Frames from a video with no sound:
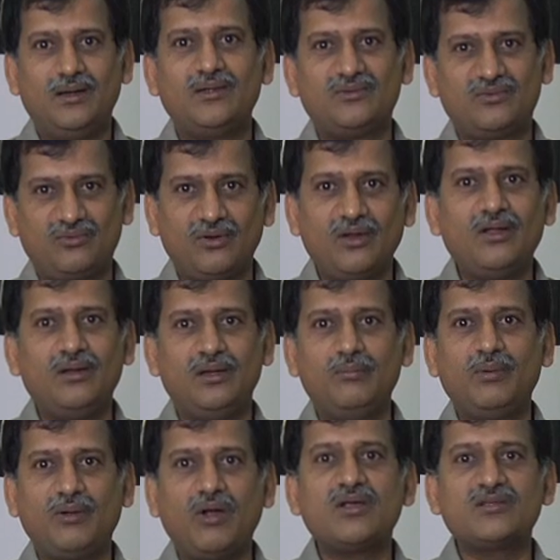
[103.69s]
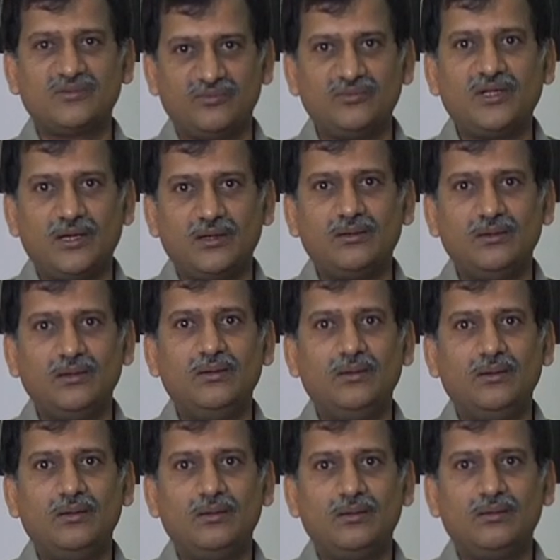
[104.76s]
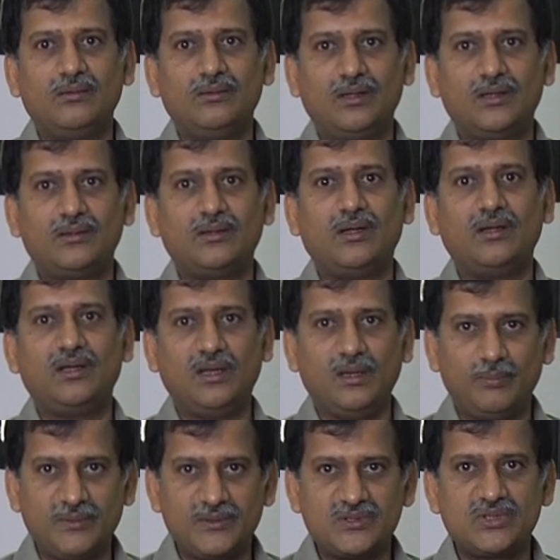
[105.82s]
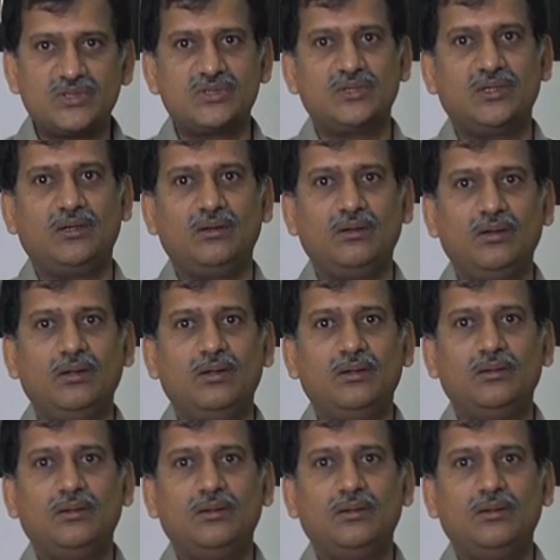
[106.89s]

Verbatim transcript: And it's really because of that that I keep insisting